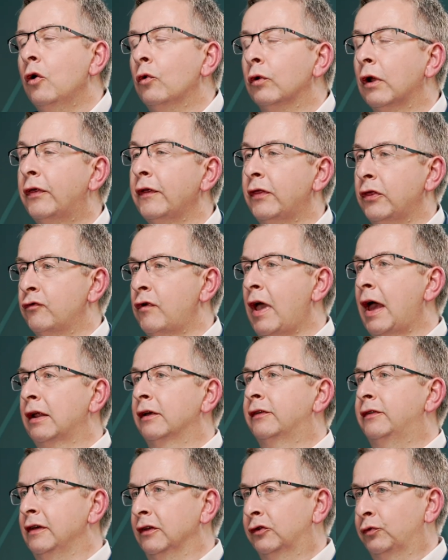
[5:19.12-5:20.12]
Well, I think the
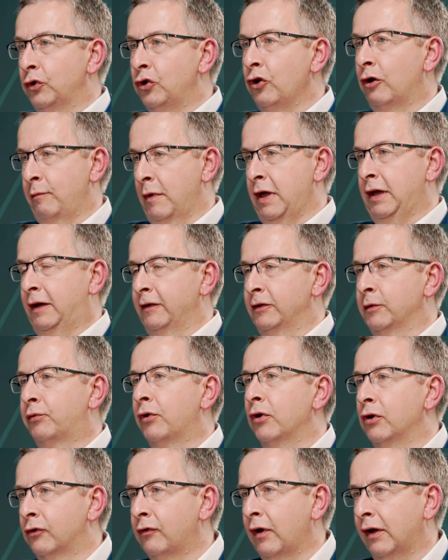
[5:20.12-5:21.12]
reality is we're not making the
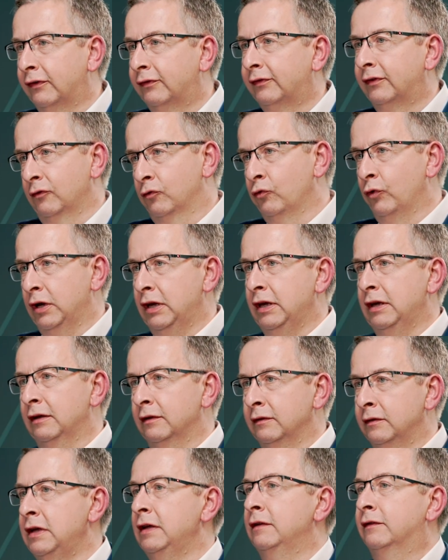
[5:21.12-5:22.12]
progress we
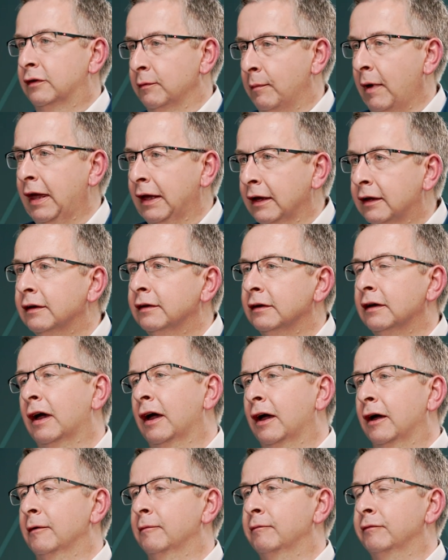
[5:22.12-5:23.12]
need to make
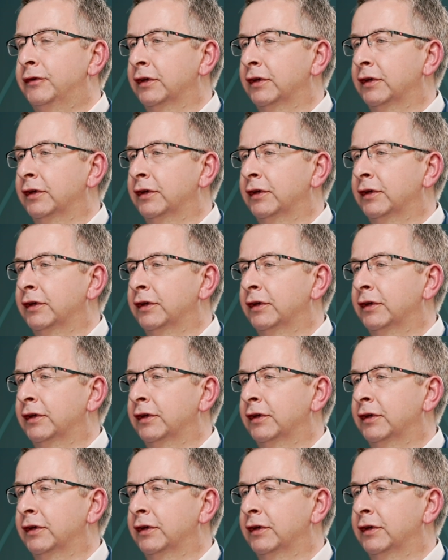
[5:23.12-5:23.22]
um,